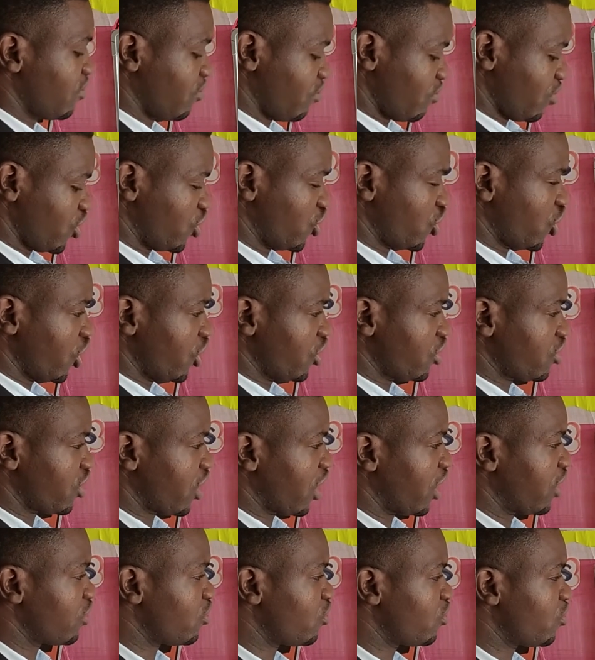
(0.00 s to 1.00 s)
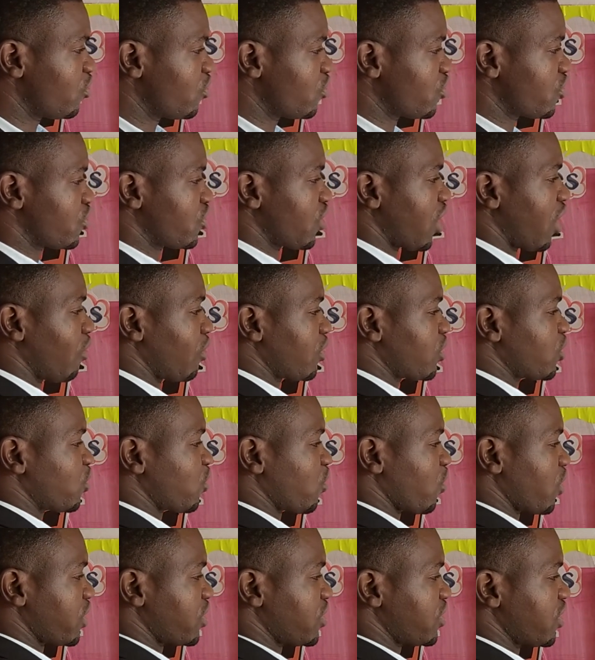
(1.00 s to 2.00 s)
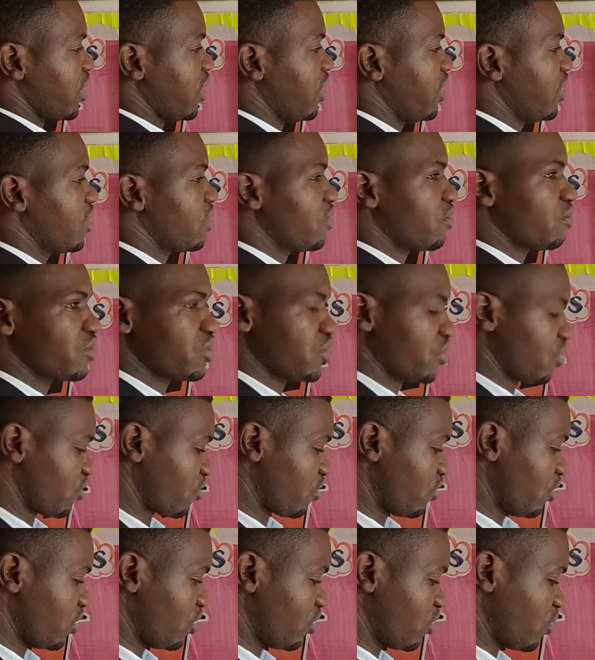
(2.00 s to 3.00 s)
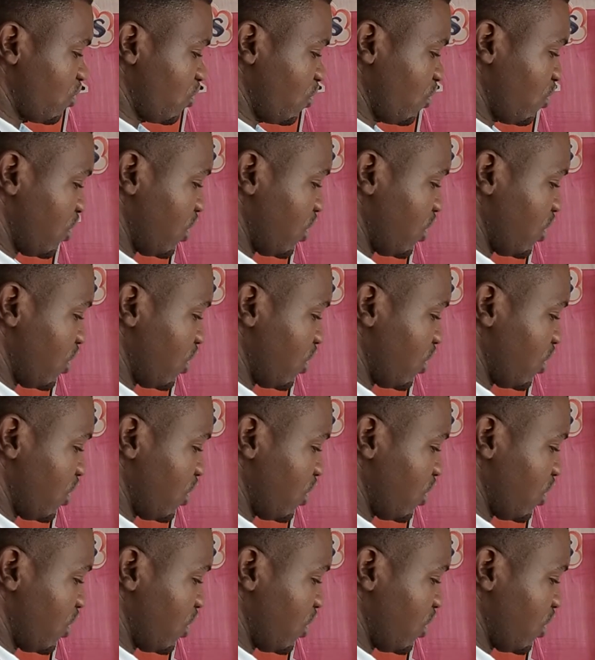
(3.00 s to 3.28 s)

We change and use our structure which is going to.